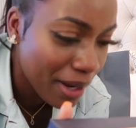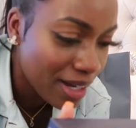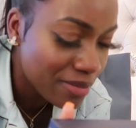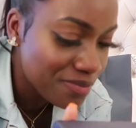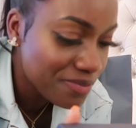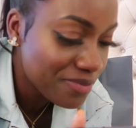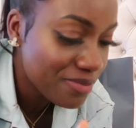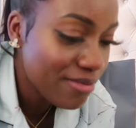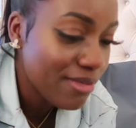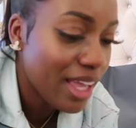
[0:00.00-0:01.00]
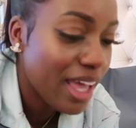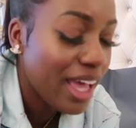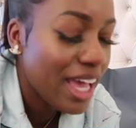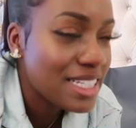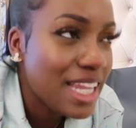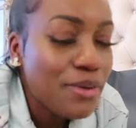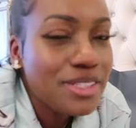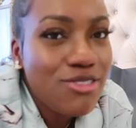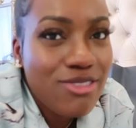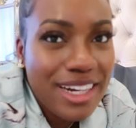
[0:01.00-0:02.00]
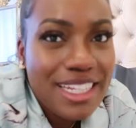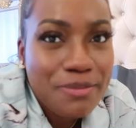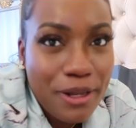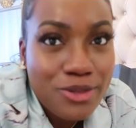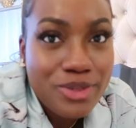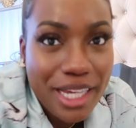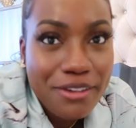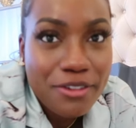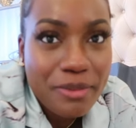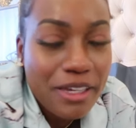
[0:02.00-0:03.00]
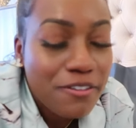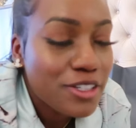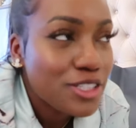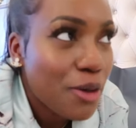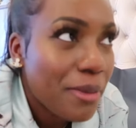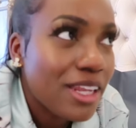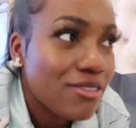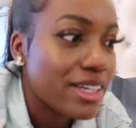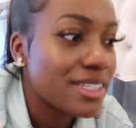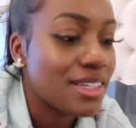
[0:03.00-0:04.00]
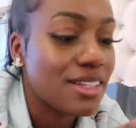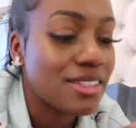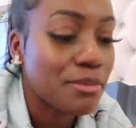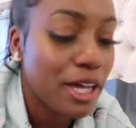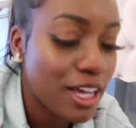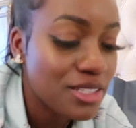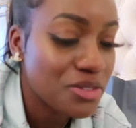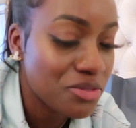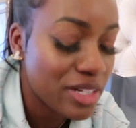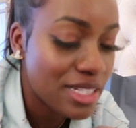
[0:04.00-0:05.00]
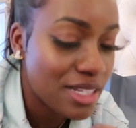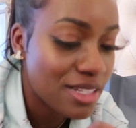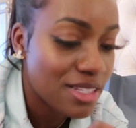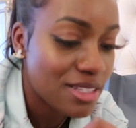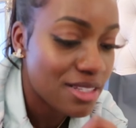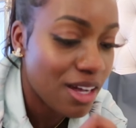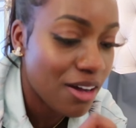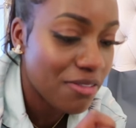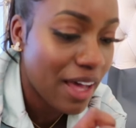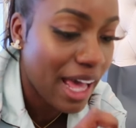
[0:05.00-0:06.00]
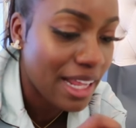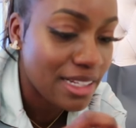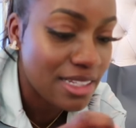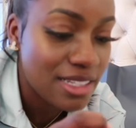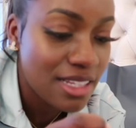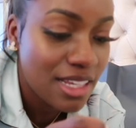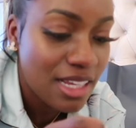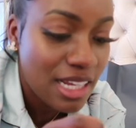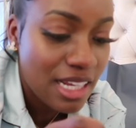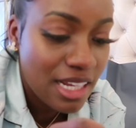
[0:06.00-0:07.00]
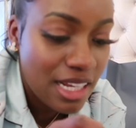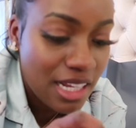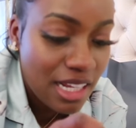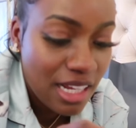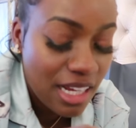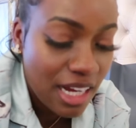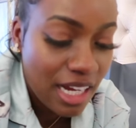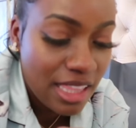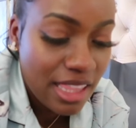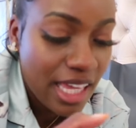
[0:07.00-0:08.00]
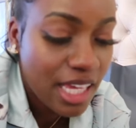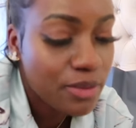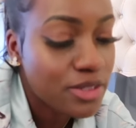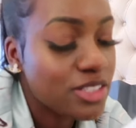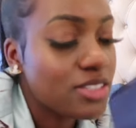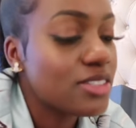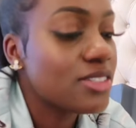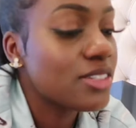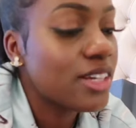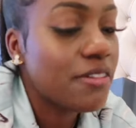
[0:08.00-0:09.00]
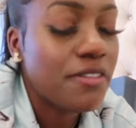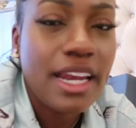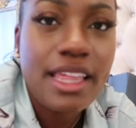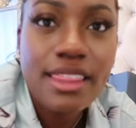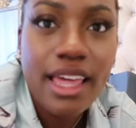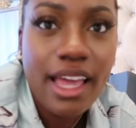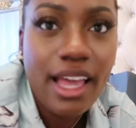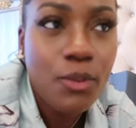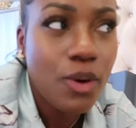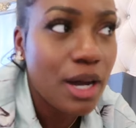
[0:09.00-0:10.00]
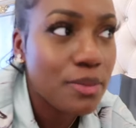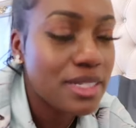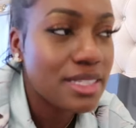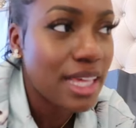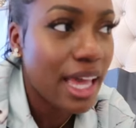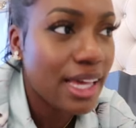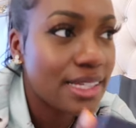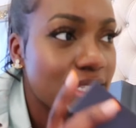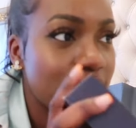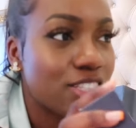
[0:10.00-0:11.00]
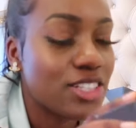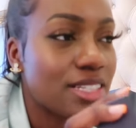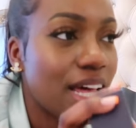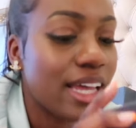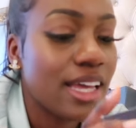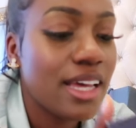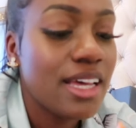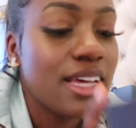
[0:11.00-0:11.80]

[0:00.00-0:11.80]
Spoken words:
but today was a really special day for me for so many reasons, like personal reasons and stuff. And I think it was, if anything, what I would say is it's just like,